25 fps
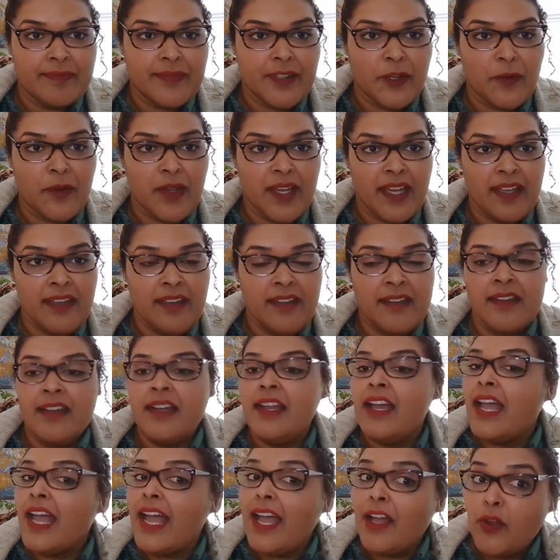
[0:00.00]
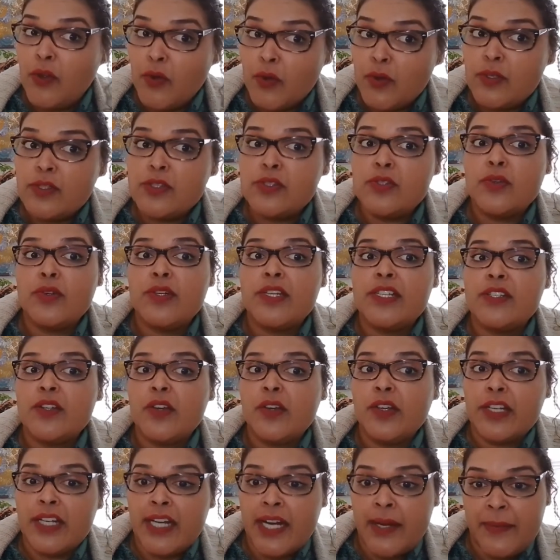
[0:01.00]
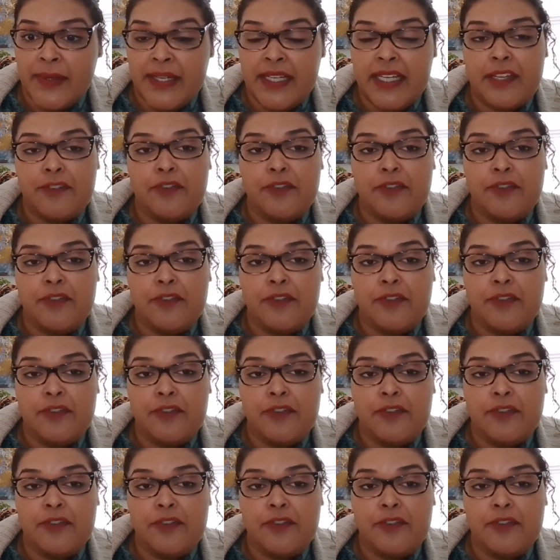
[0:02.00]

Okay. And Google stories are growing.